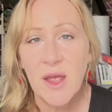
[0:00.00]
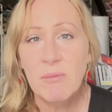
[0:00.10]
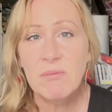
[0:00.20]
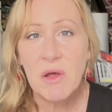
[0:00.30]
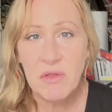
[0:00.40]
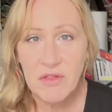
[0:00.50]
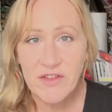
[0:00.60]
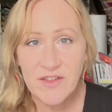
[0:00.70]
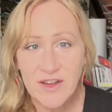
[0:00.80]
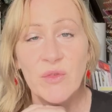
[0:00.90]

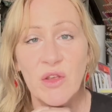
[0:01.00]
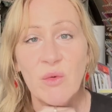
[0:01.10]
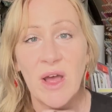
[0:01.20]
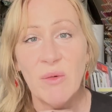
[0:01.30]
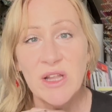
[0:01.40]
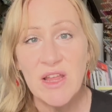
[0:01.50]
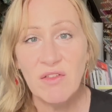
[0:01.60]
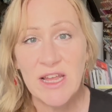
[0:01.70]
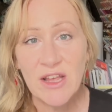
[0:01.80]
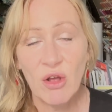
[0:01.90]
months. So I will leave a
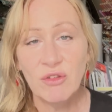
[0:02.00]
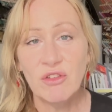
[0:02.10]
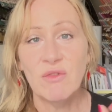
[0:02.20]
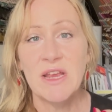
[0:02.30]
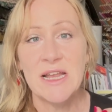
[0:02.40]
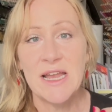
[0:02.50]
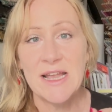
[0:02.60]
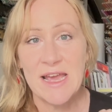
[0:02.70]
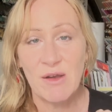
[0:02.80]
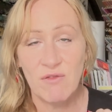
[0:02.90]
link on screen
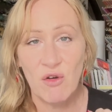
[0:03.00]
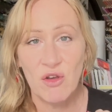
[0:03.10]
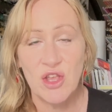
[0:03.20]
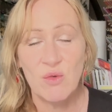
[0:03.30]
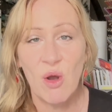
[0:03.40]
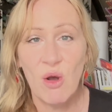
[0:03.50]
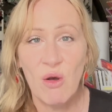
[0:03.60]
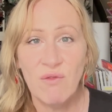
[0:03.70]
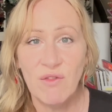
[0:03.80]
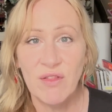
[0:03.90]
now for you
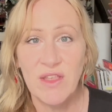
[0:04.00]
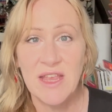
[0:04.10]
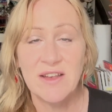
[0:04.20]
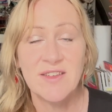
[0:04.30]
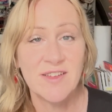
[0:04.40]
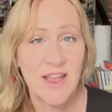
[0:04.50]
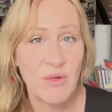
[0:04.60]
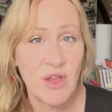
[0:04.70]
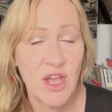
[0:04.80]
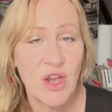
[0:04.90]
of the
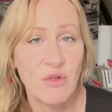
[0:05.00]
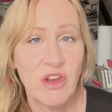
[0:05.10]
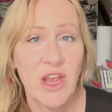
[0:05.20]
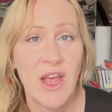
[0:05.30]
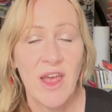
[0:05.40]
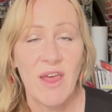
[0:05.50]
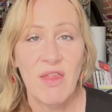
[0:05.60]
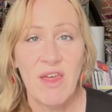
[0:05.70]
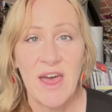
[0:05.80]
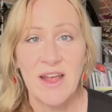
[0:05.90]
discount code
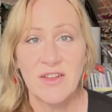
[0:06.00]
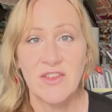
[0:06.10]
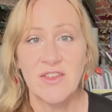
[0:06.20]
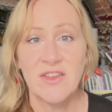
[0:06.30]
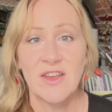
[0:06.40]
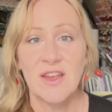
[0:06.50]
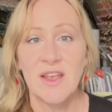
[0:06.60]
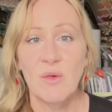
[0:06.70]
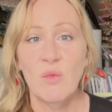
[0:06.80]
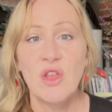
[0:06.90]
that
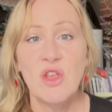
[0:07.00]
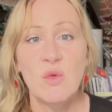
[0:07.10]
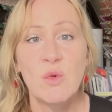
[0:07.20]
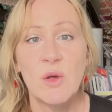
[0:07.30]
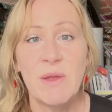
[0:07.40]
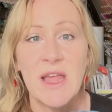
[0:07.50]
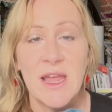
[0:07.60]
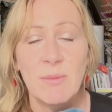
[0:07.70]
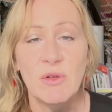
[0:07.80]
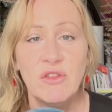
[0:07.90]
you will be
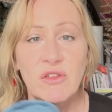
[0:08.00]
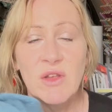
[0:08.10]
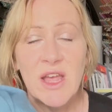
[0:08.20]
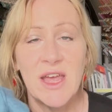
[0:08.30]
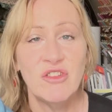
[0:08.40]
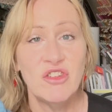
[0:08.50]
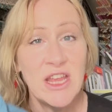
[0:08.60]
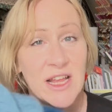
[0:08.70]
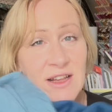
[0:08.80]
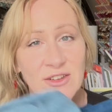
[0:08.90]
able to get a
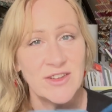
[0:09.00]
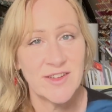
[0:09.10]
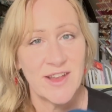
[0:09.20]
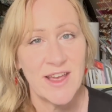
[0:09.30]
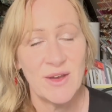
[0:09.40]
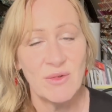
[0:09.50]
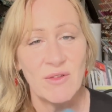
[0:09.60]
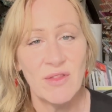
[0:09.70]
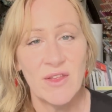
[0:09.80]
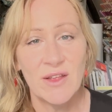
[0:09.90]
cheeky little discount
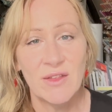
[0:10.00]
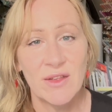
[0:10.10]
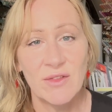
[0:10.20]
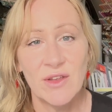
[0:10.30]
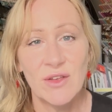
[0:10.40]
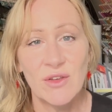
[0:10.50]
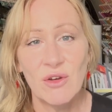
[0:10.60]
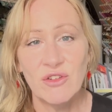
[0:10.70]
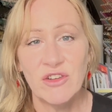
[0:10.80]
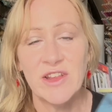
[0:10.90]
that the
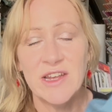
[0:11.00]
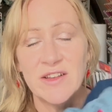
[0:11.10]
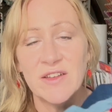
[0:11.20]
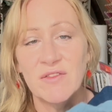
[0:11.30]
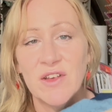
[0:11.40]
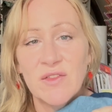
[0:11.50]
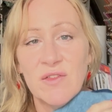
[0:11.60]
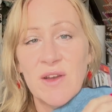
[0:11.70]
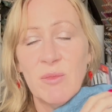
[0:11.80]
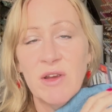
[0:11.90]
gorgeous ladies at First for
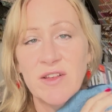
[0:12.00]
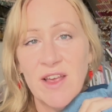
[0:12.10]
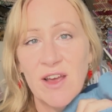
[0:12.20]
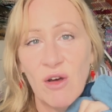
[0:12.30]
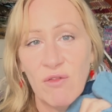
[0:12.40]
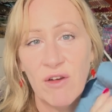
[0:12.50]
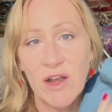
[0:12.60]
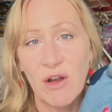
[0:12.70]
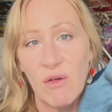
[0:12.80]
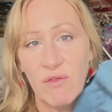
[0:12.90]
Fabrics are offering
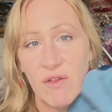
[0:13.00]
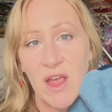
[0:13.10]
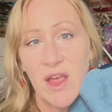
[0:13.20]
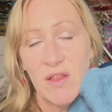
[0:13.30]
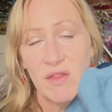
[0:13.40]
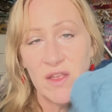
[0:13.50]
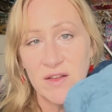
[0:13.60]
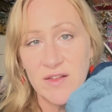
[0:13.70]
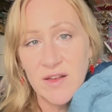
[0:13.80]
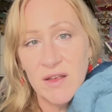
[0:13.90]
off
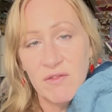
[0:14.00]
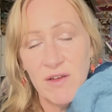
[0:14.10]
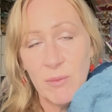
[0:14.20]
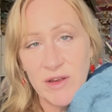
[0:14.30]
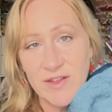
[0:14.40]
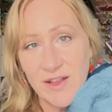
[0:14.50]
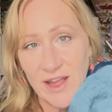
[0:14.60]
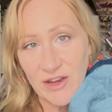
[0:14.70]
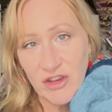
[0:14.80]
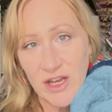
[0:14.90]
this fabric
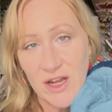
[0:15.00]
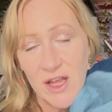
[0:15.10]
selection.